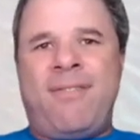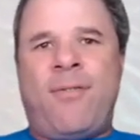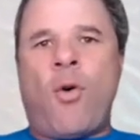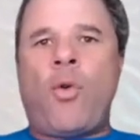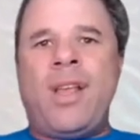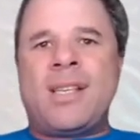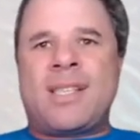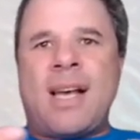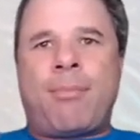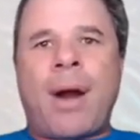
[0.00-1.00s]
for
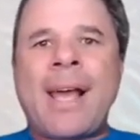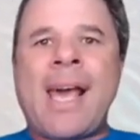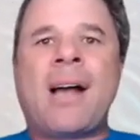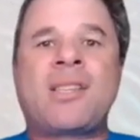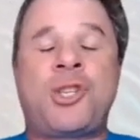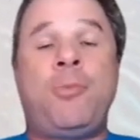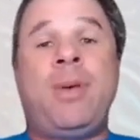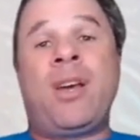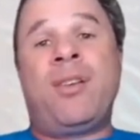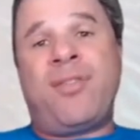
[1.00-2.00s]
this breakout to be
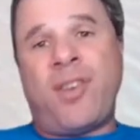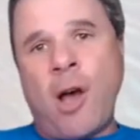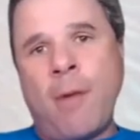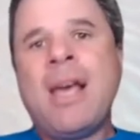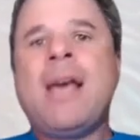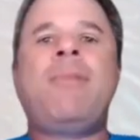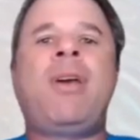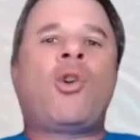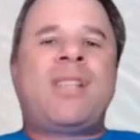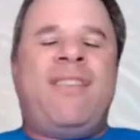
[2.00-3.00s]
confirmed,
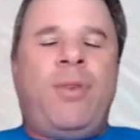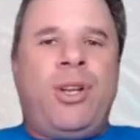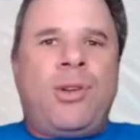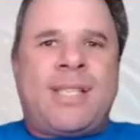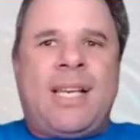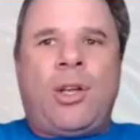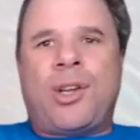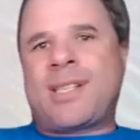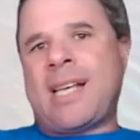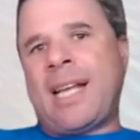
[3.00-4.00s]
because if we do see a lot of
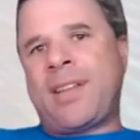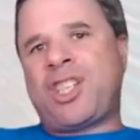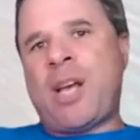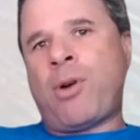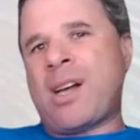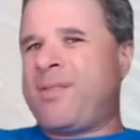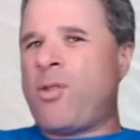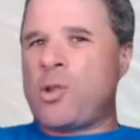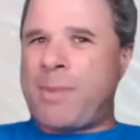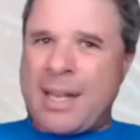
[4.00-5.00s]
selling and the share price
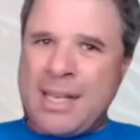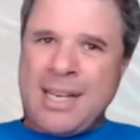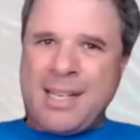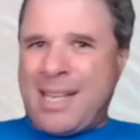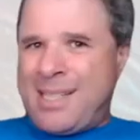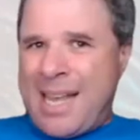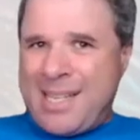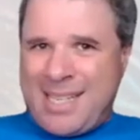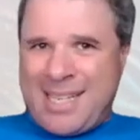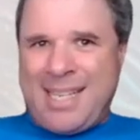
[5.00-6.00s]
falls back, let's say
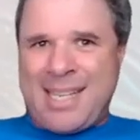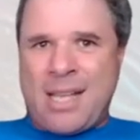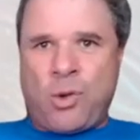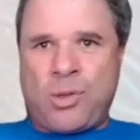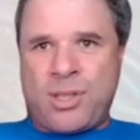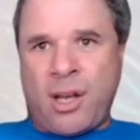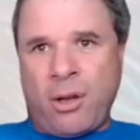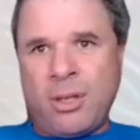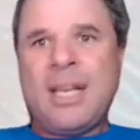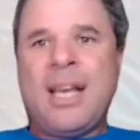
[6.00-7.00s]
60 cents or
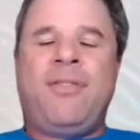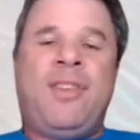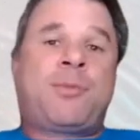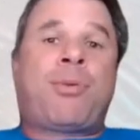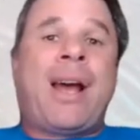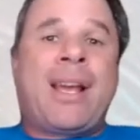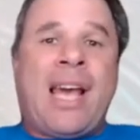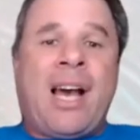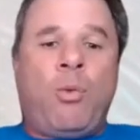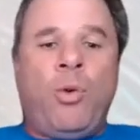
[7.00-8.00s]
so, this
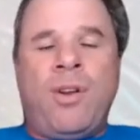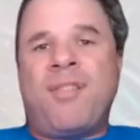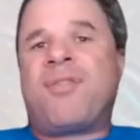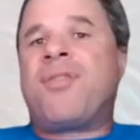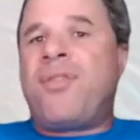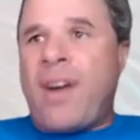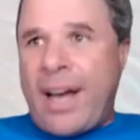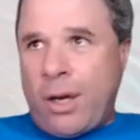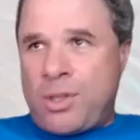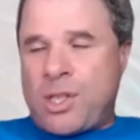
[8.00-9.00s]
breakout would have
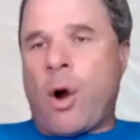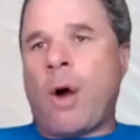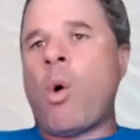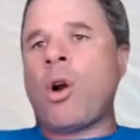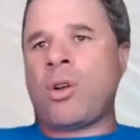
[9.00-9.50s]
failed. So I want